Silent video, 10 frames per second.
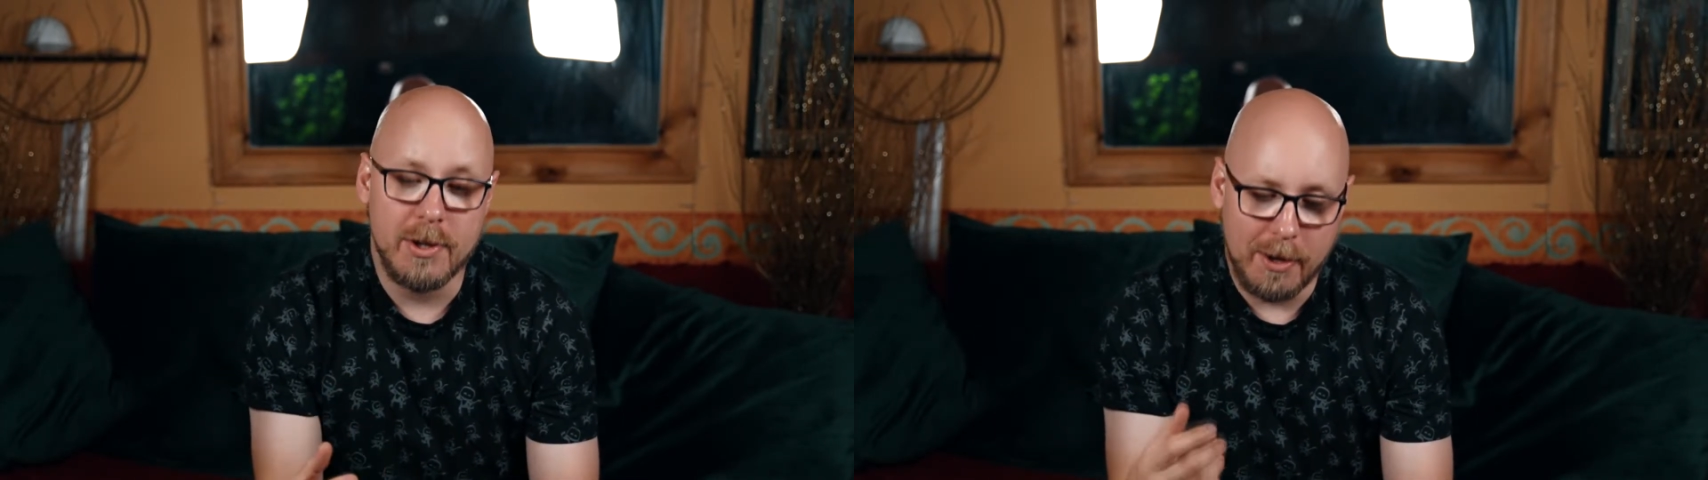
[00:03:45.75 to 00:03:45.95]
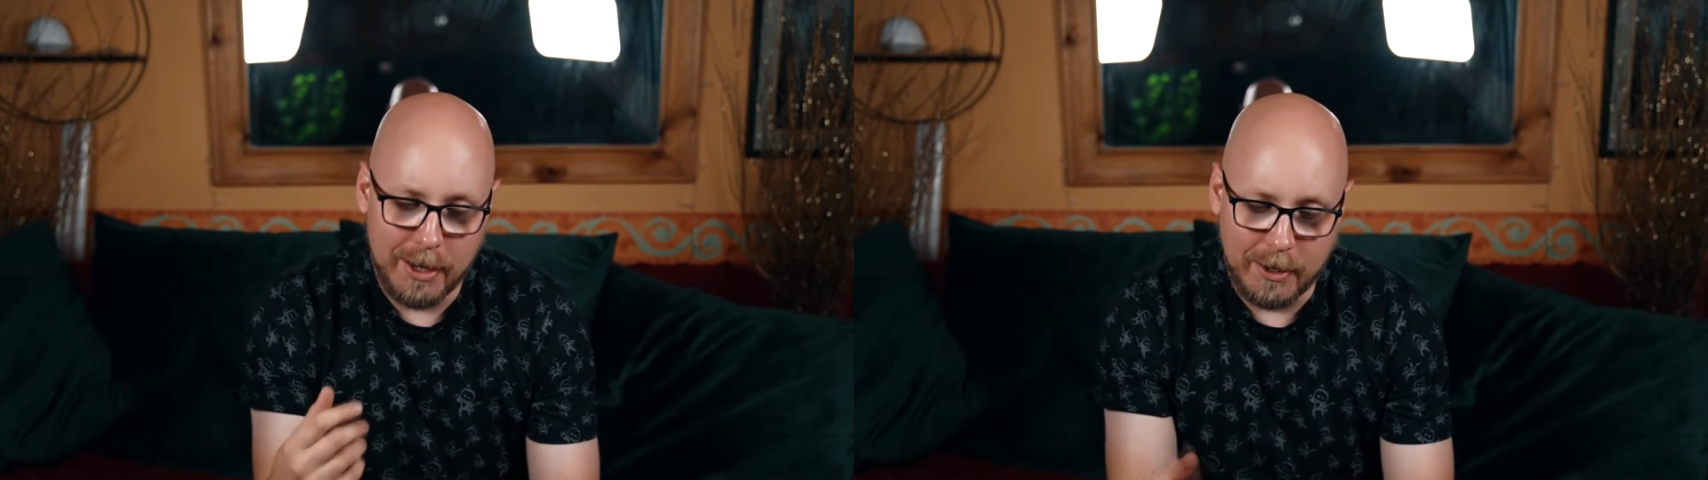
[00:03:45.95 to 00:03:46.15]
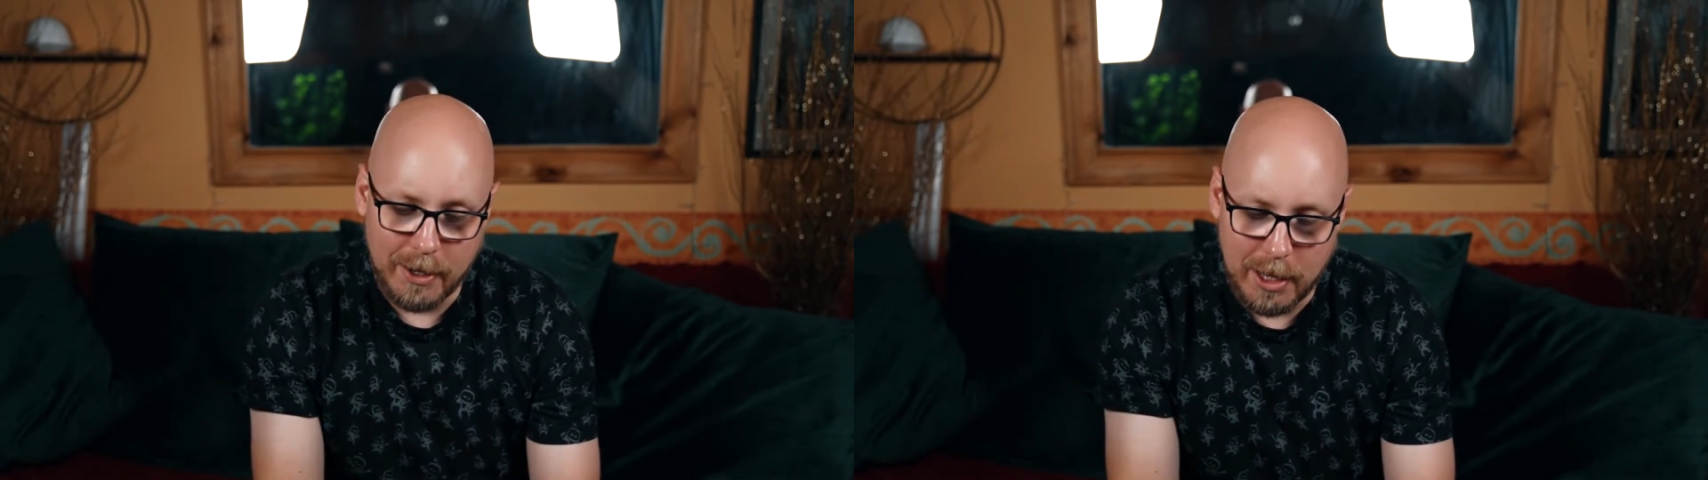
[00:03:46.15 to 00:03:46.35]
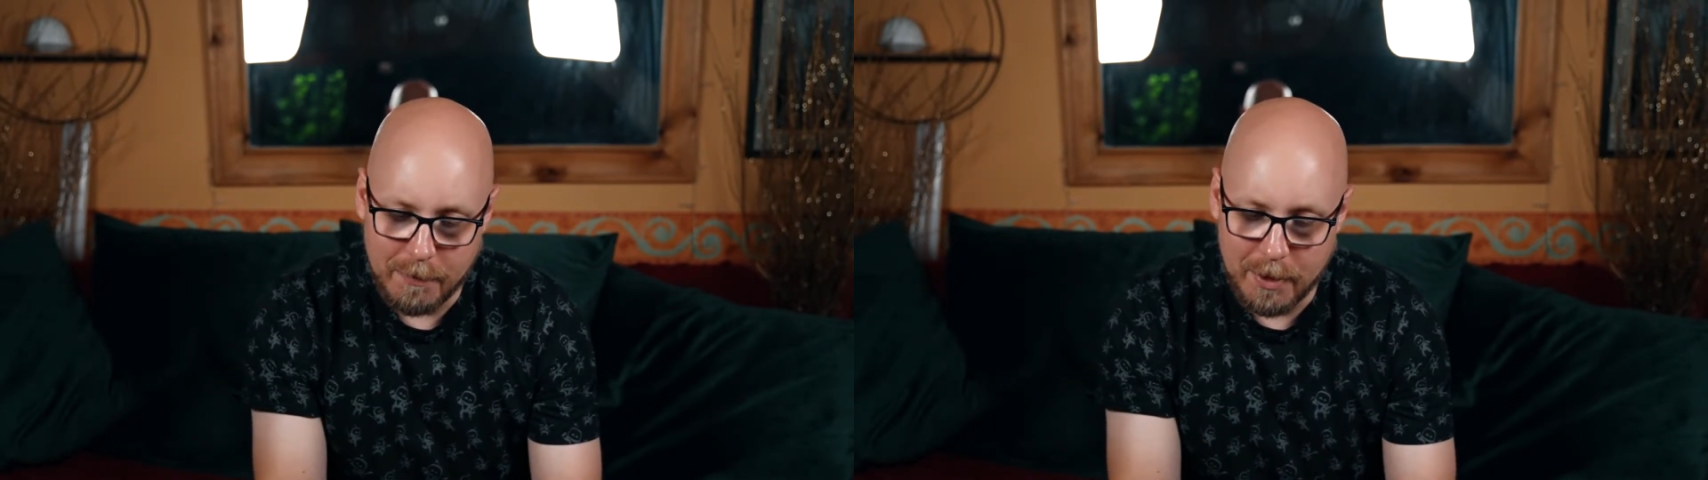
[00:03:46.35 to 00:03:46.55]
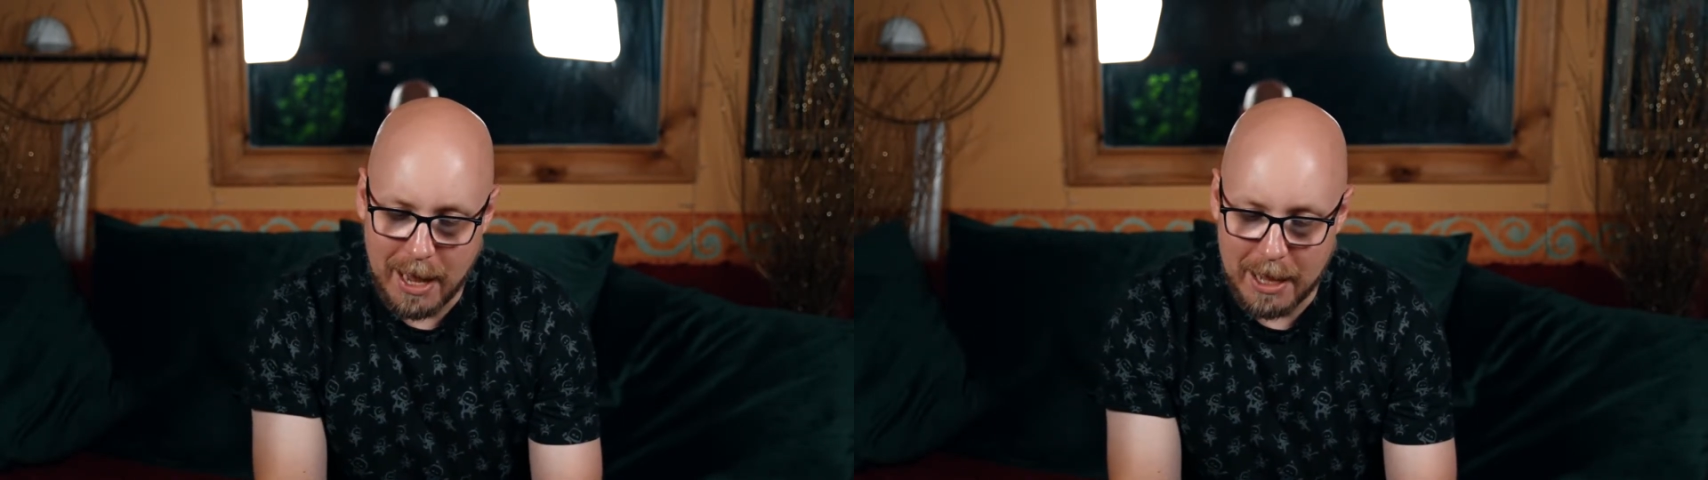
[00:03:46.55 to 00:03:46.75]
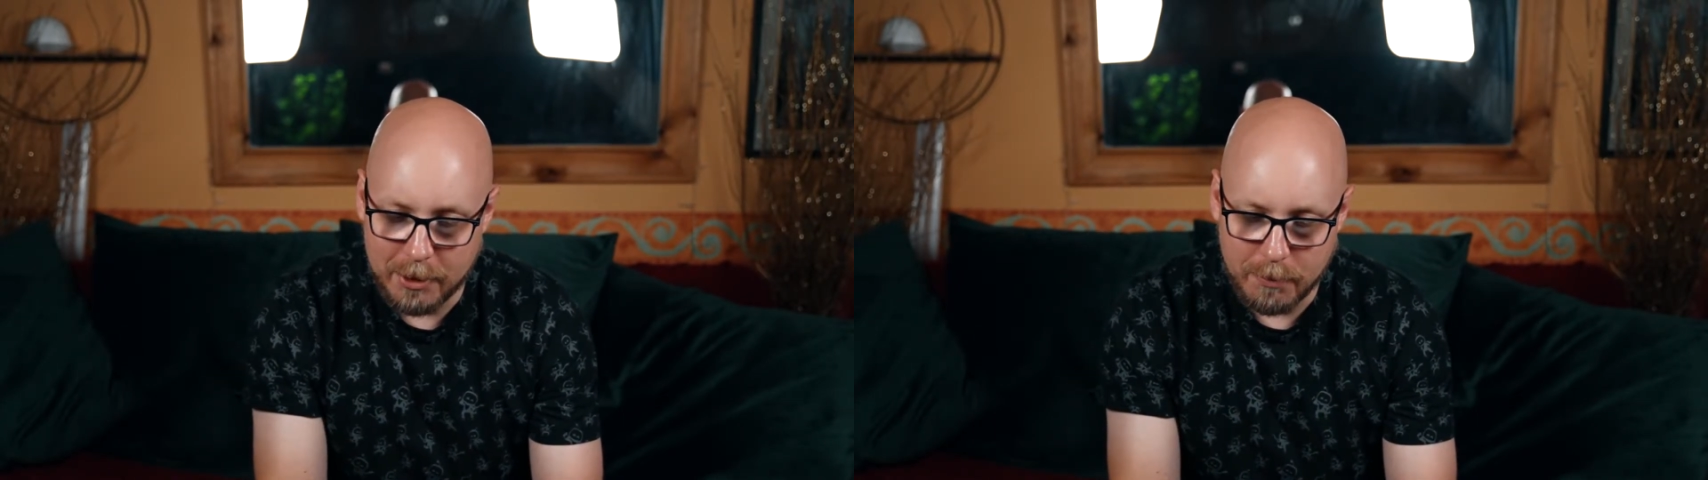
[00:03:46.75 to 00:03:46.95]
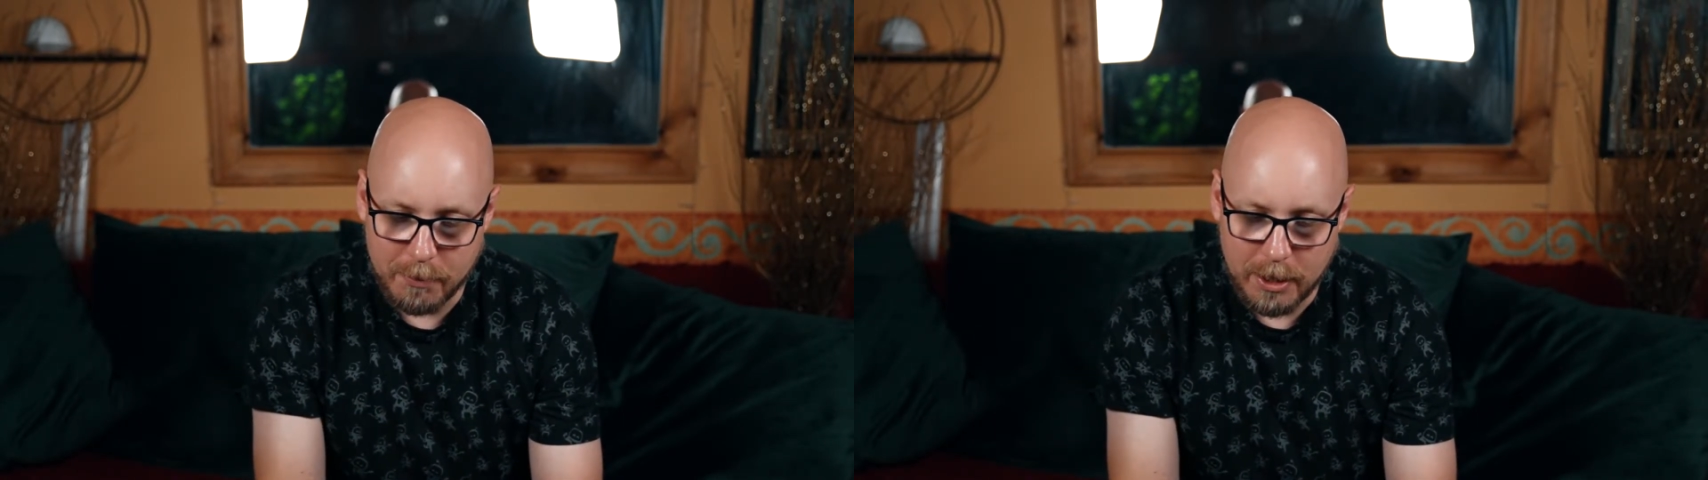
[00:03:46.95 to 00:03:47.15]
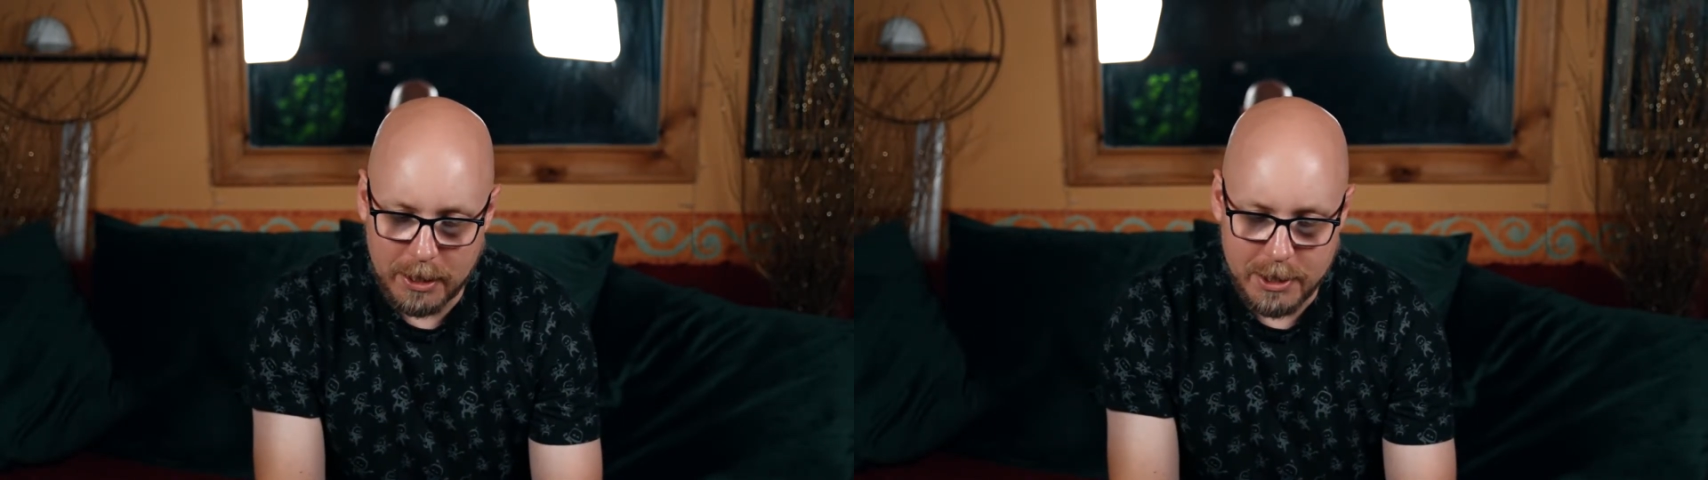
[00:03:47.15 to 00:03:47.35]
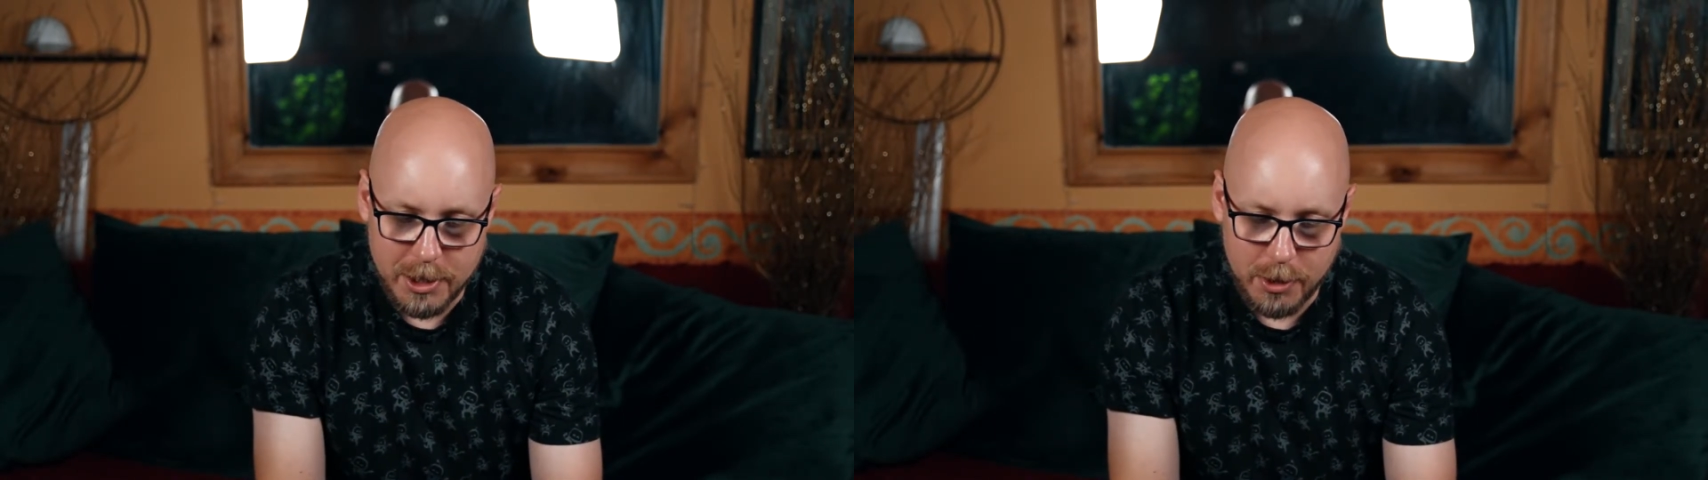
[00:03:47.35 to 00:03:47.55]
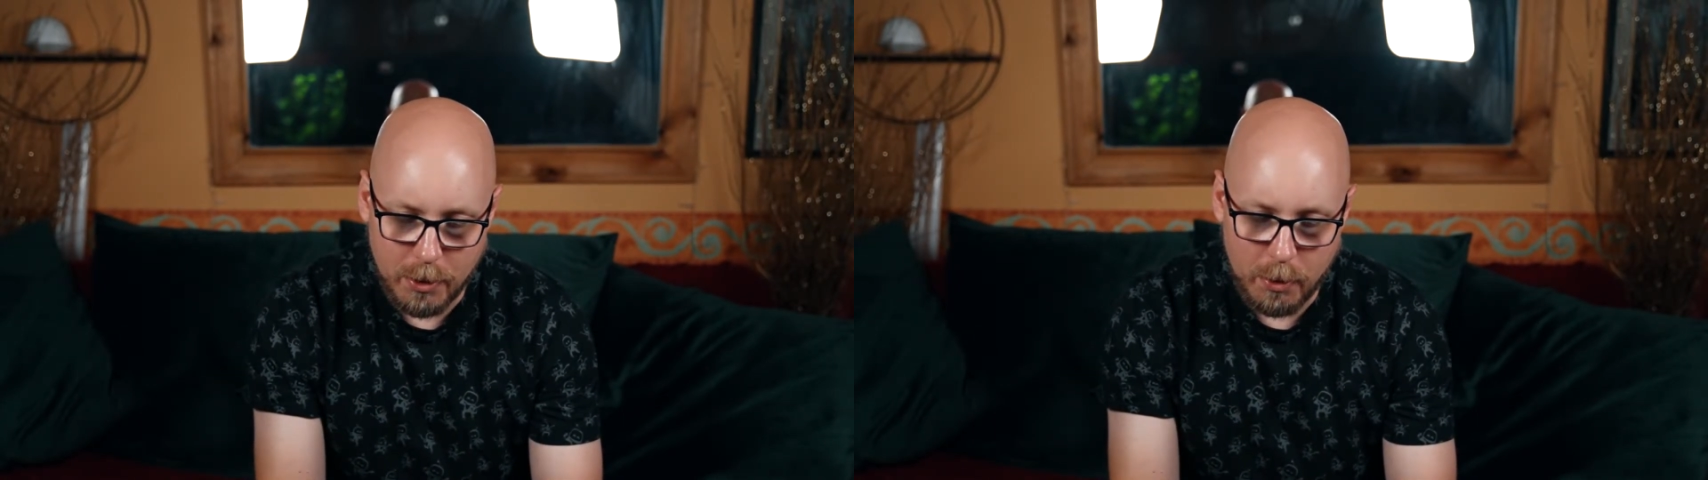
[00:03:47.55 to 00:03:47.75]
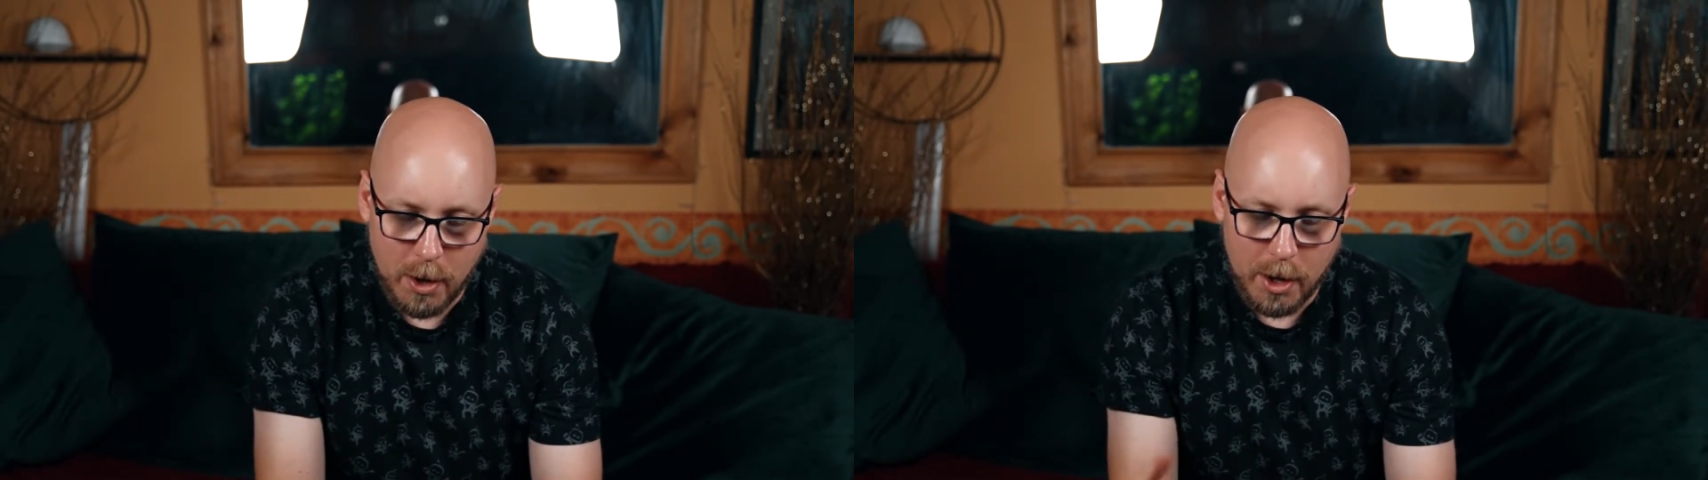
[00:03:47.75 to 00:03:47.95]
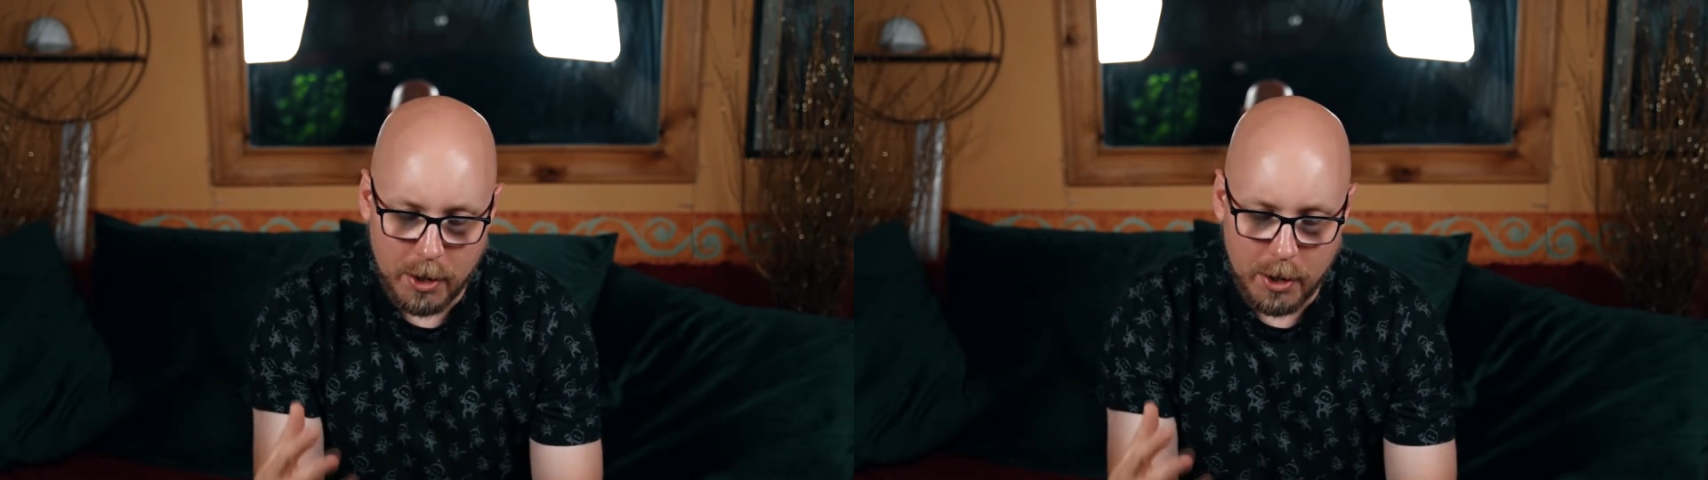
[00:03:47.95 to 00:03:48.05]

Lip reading: you can even add them into